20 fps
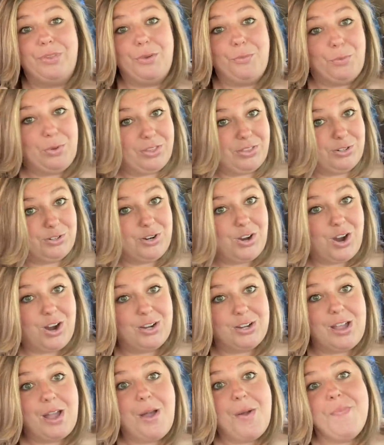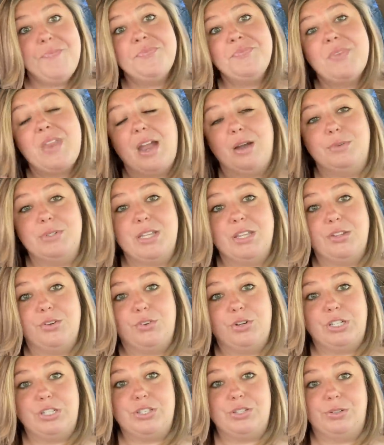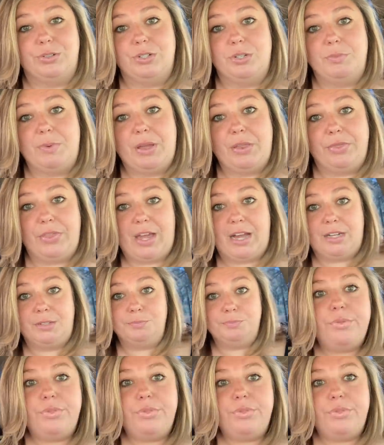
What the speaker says: With the dog, I was a little concerned about that.